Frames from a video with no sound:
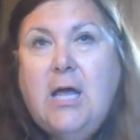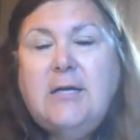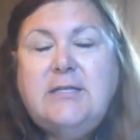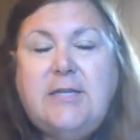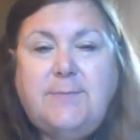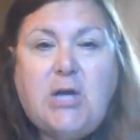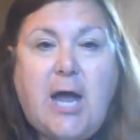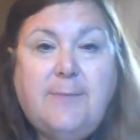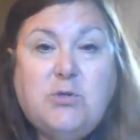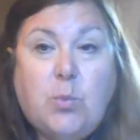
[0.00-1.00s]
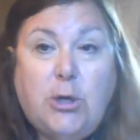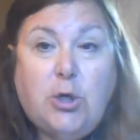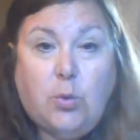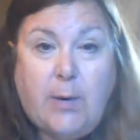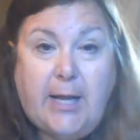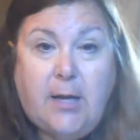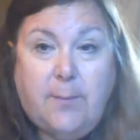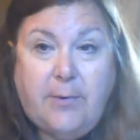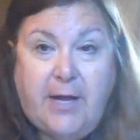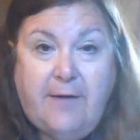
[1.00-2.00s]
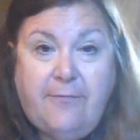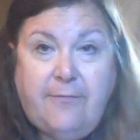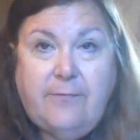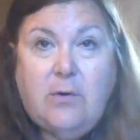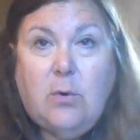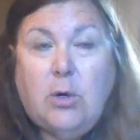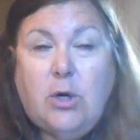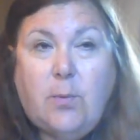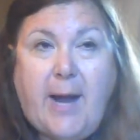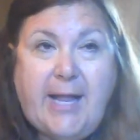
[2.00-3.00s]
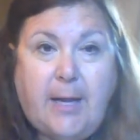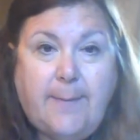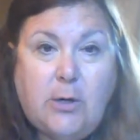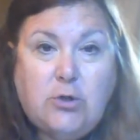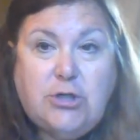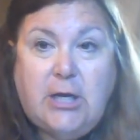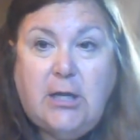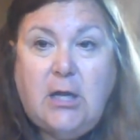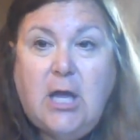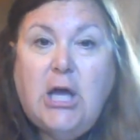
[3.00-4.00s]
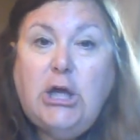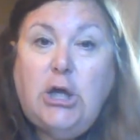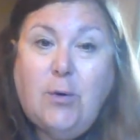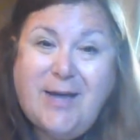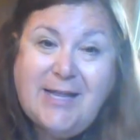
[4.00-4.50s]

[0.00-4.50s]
Sometimes when you're writing a brief or you're writing a motion, you can